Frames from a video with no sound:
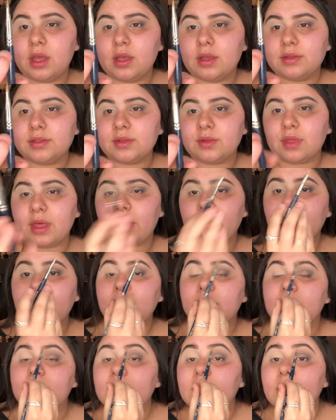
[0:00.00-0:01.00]
So that way I
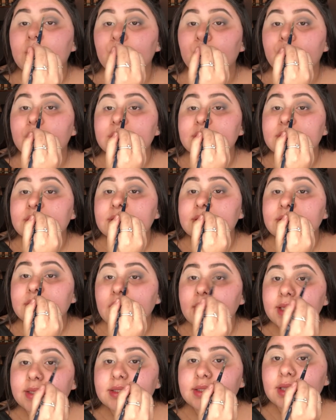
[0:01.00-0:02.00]
can get a
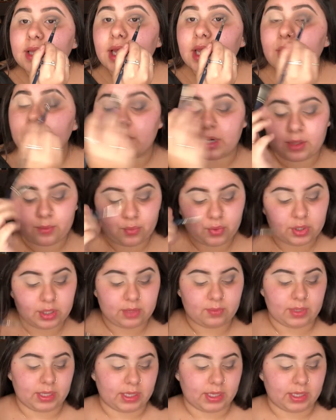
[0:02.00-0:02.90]
precise line when I put on my